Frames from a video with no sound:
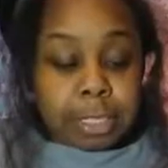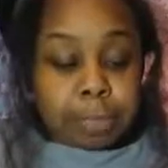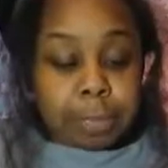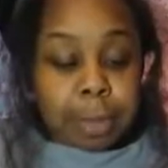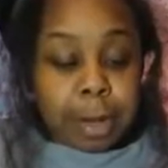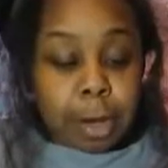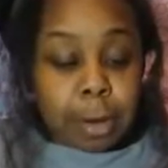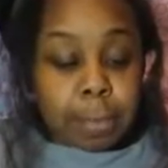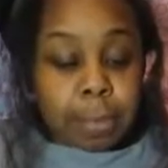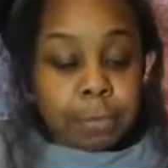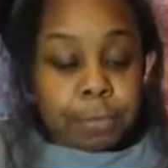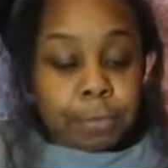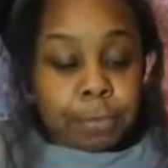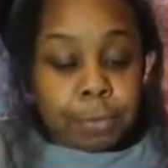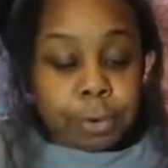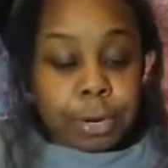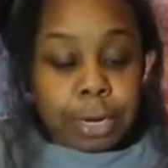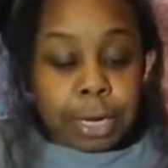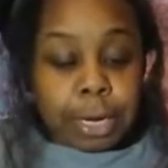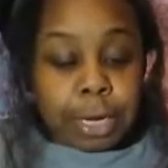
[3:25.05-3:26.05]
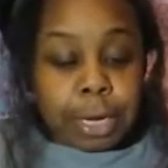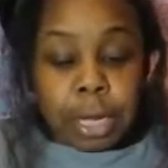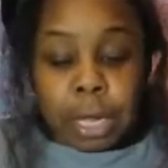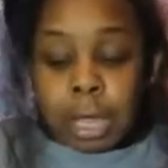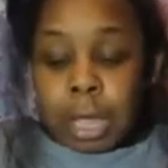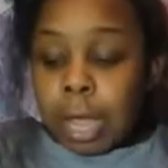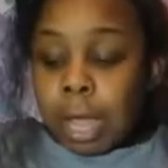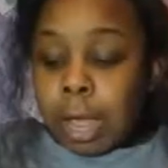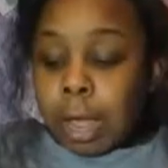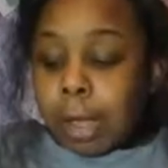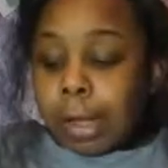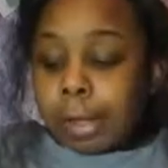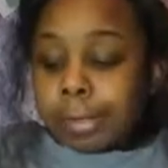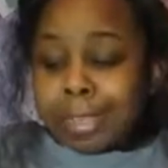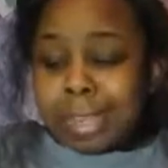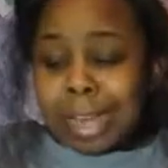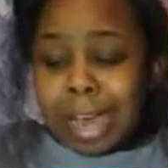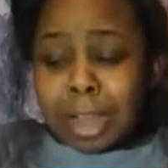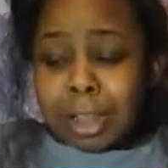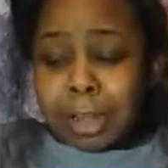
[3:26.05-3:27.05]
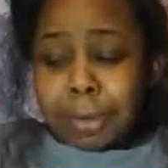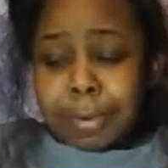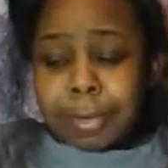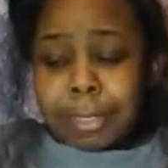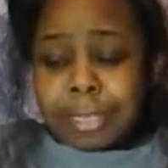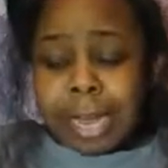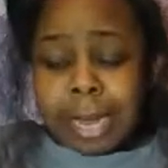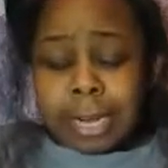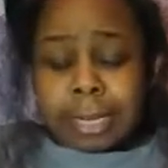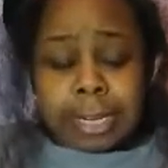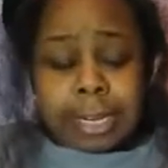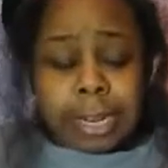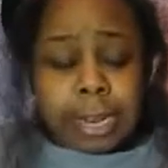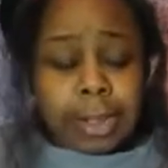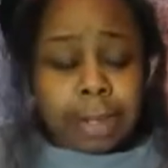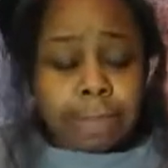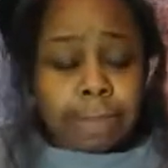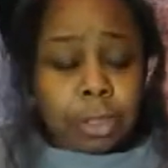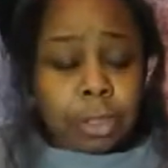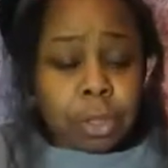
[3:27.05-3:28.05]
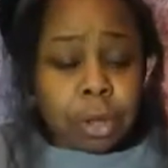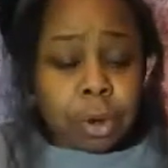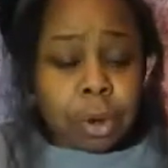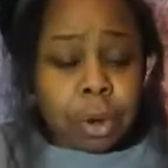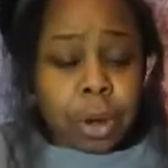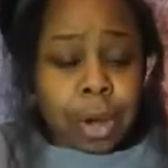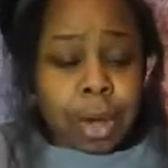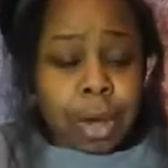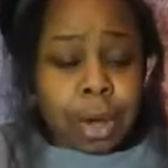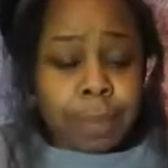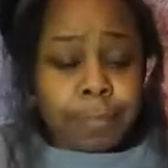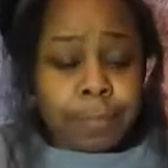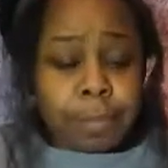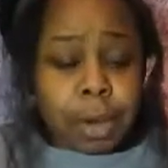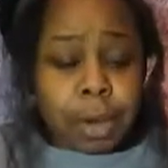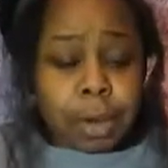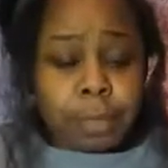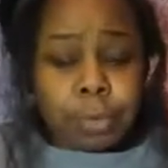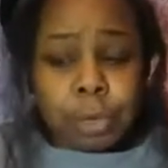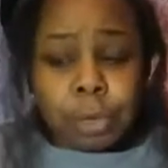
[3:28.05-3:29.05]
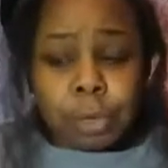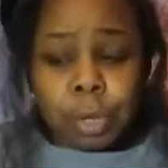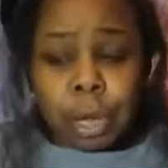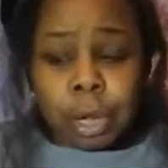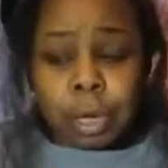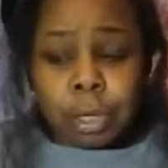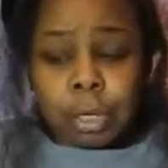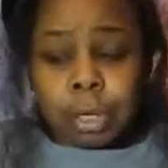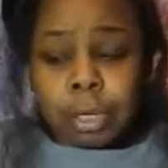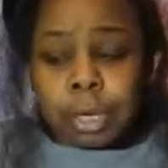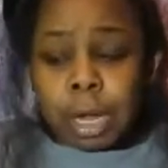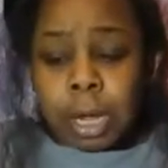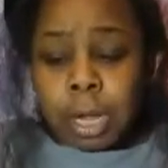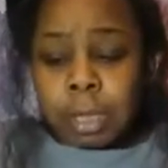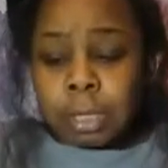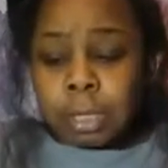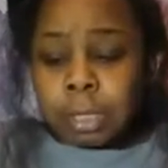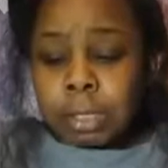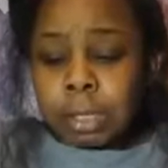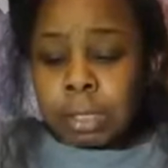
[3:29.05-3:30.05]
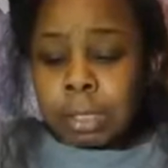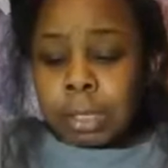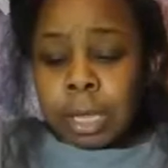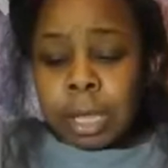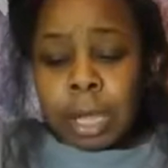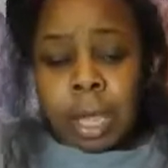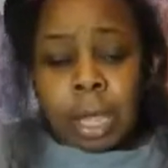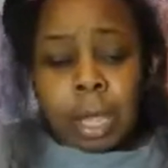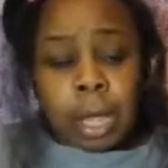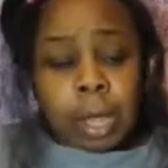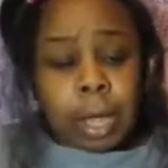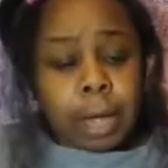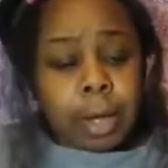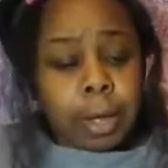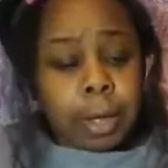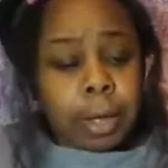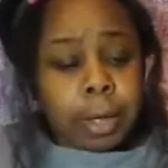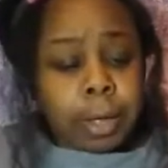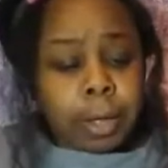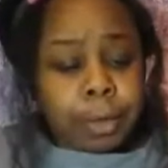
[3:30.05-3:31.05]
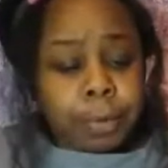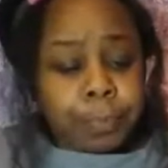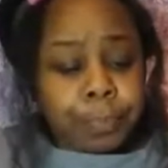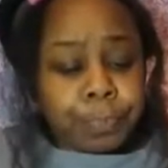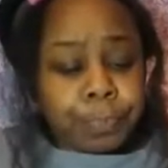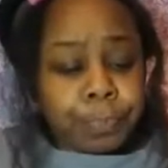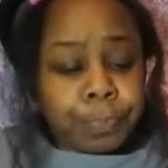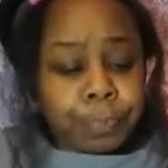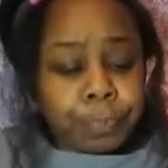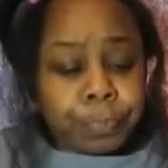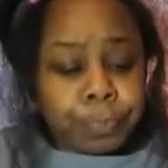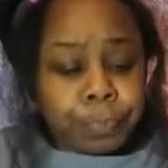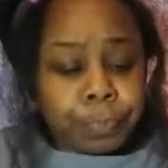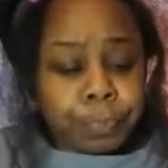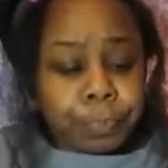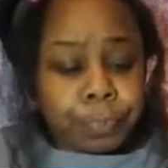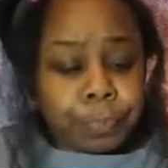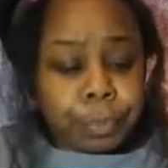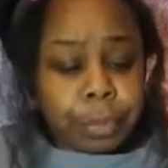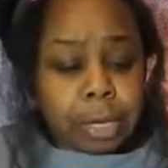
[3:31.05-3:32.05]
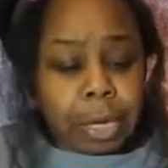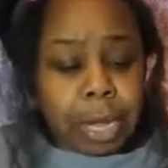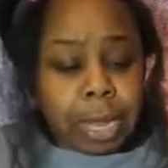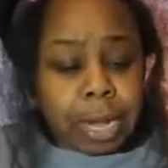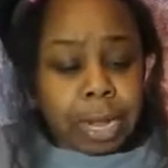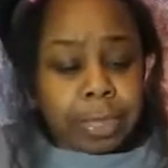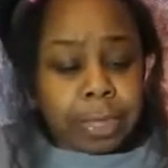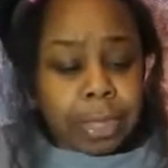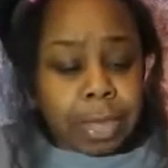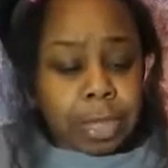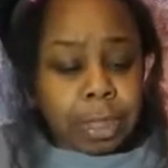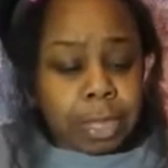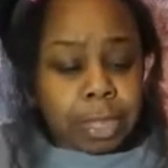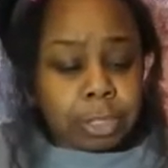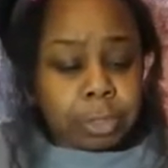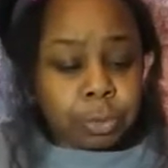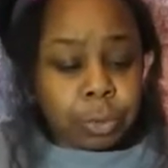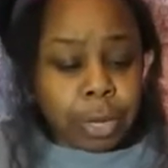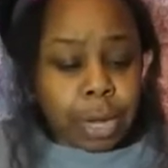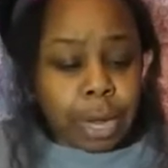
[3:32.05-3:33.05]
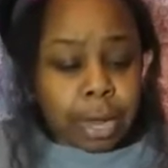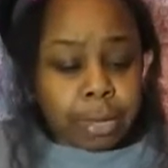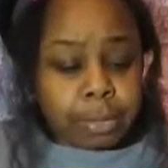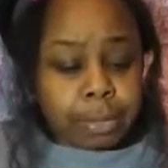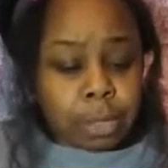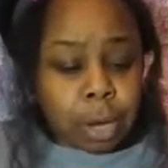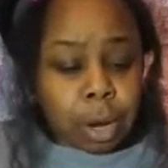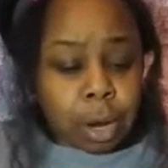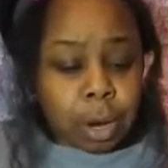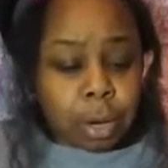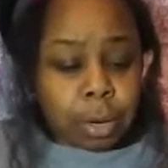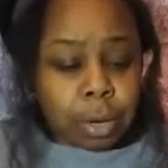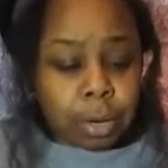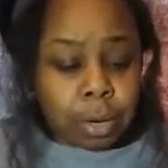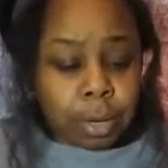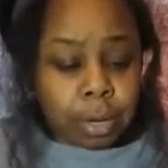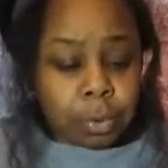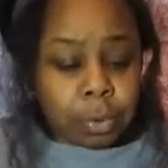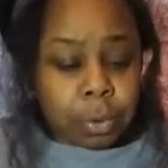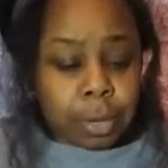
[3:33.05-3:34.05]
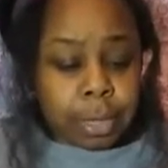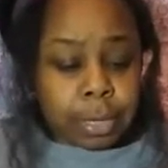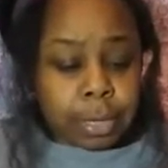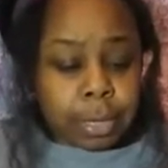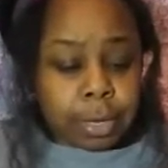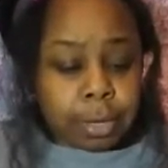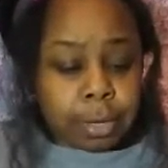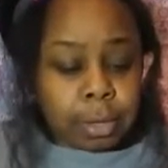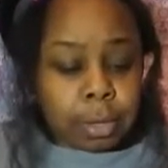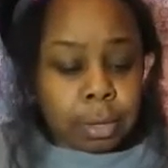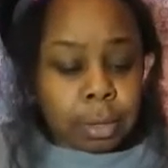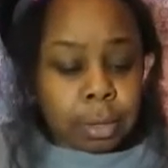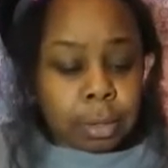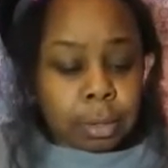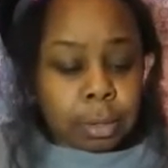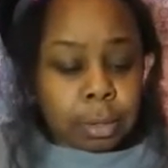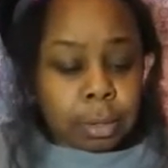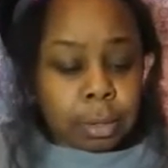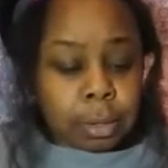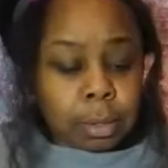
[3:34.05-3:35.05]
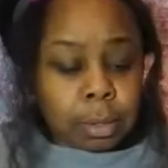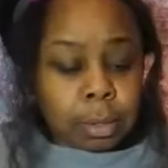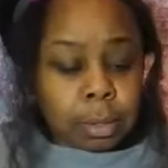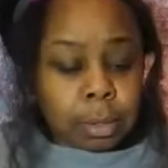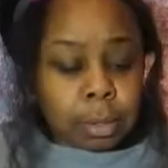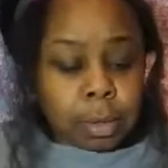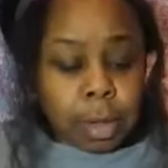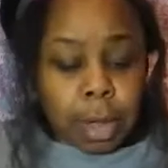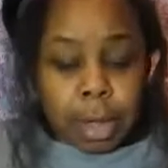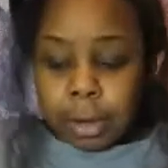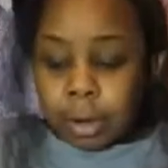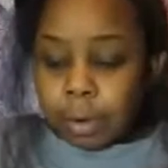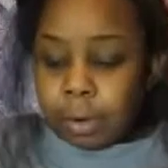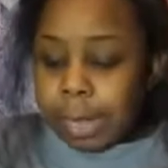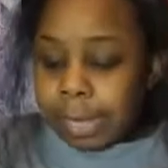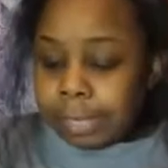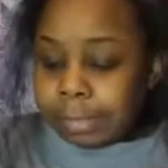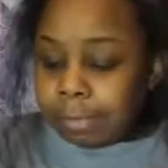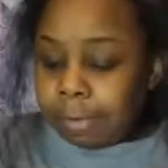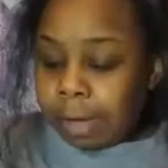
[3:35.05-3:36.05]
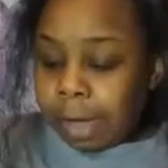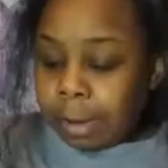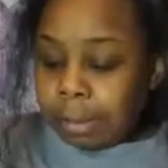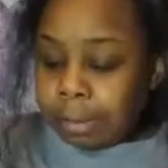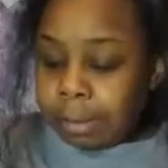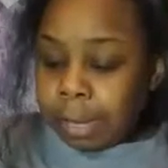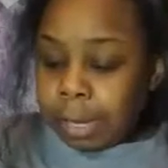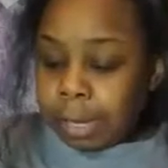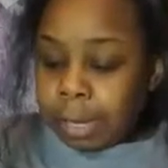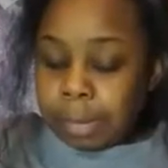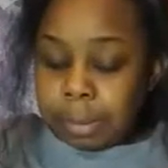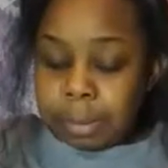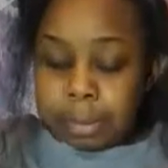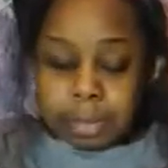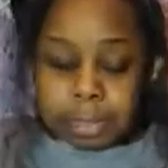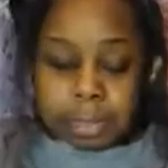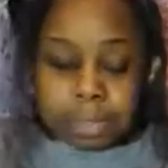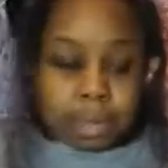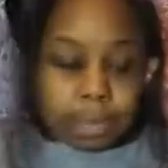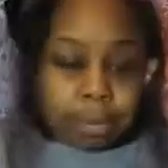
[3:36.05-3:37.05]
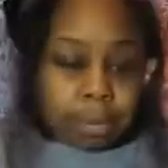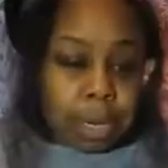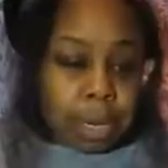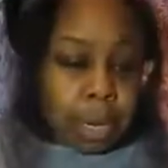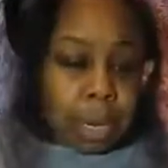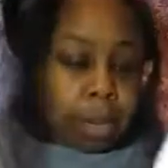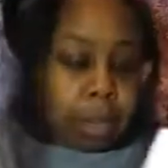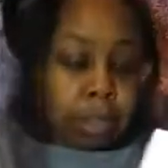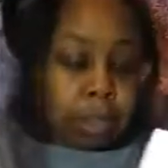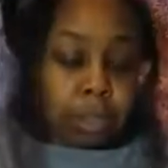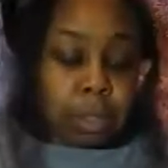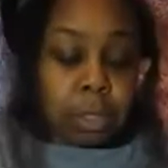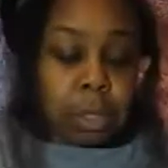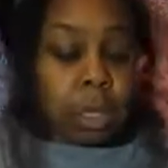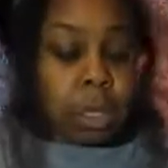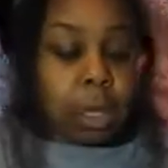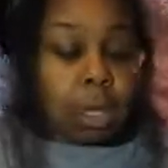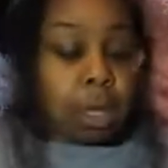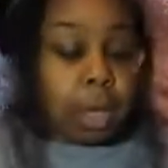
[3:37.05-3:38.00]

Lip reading: It's paraben free. It's color protected, even though I'm no longer colored. And I think this one has argan oil in it. I know it has vitamin E, but something else.